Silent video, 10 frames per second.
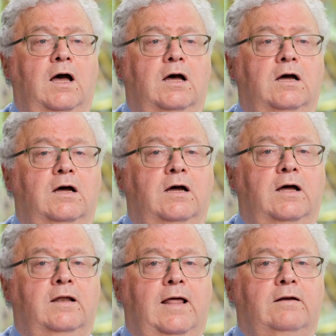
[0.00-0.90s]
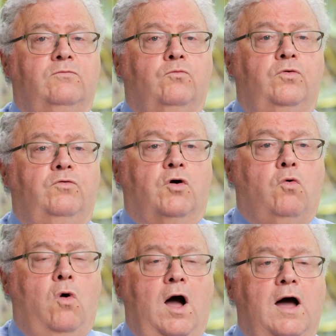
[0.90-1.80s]
Uh, and that
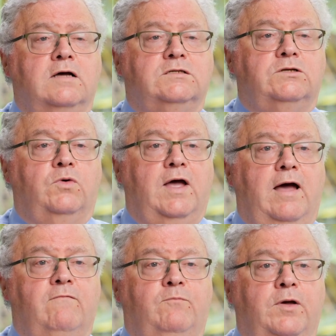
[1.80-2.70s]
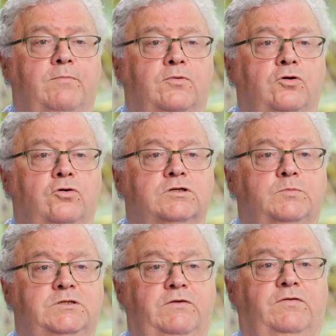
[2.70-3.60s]
requires that we have people who are
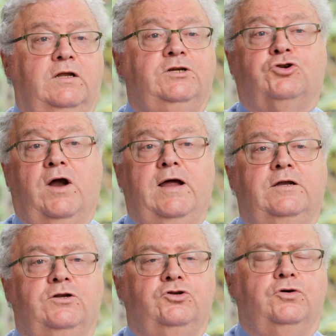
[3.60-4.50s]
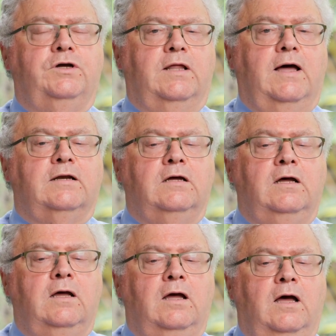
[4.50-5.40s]
specifically trained in doing that
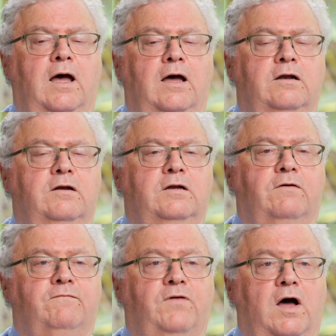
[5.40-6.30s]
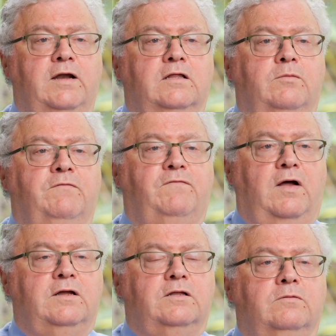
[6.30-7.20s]
and uh, finding them and
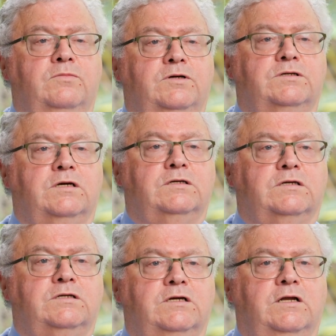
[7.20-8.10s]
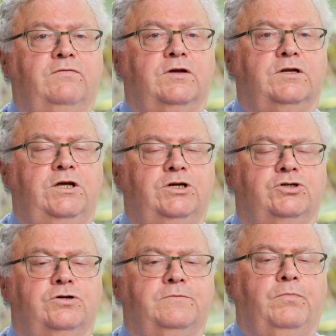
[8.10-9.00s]
funding them is, is a significant
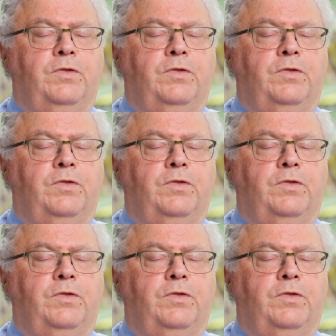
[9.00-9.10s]
issue.